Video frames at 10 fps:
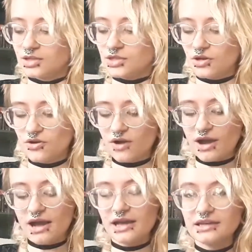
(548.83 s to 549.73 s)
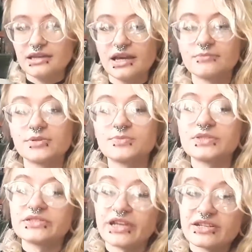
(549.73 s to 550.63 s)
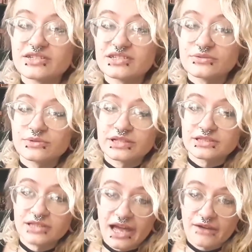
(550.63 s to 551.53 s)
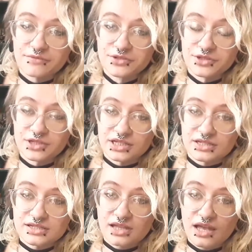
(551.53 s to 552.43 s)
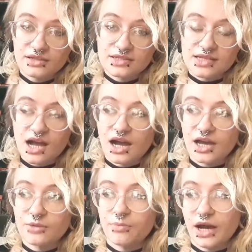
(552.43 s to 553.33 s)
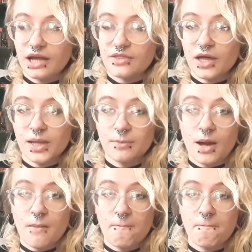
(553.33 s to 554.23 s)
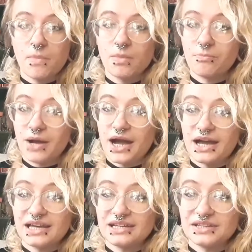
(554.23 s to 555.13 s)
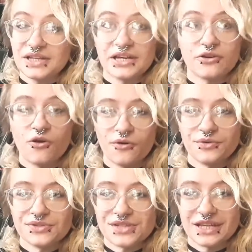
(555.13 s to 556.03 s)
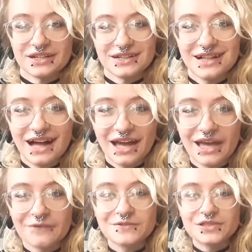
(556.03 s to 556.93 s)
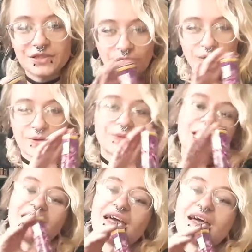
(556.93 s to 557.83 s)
So I am obsessed with lavender incense. I buy them by like wholesale. I have to go